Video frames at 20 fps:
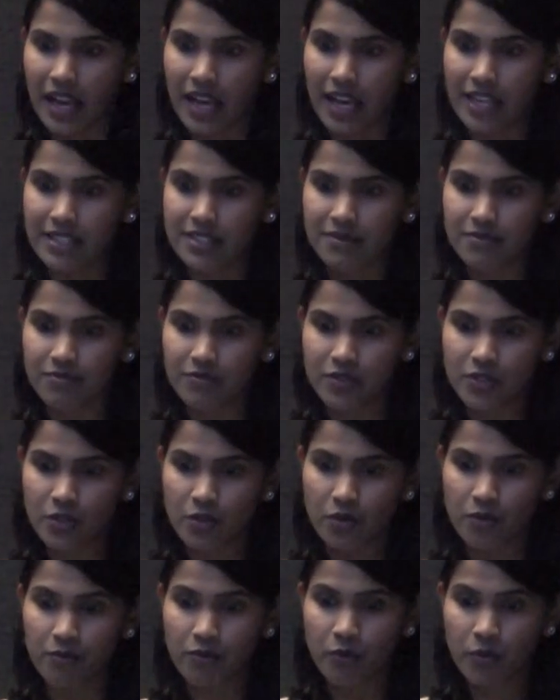And
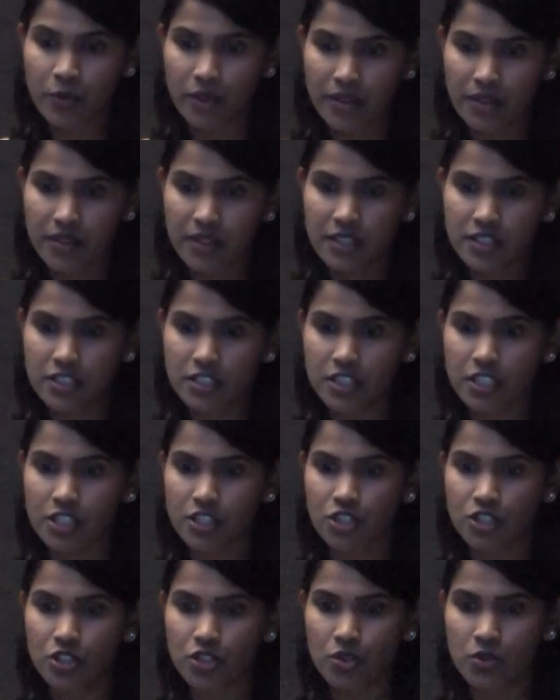so with these
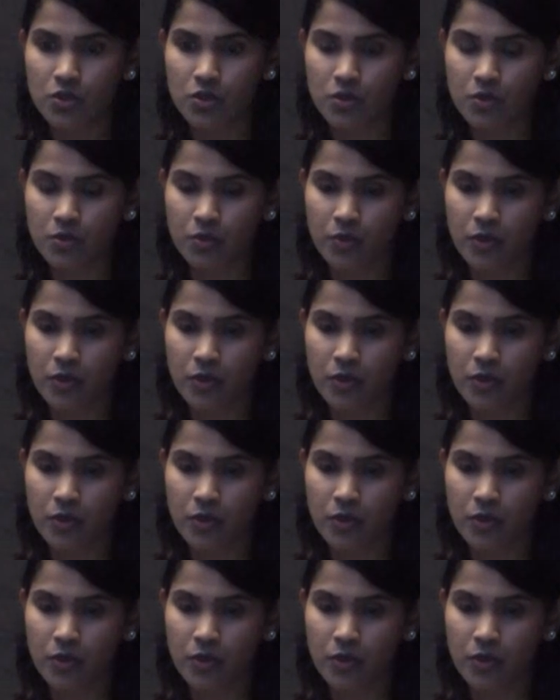tissues,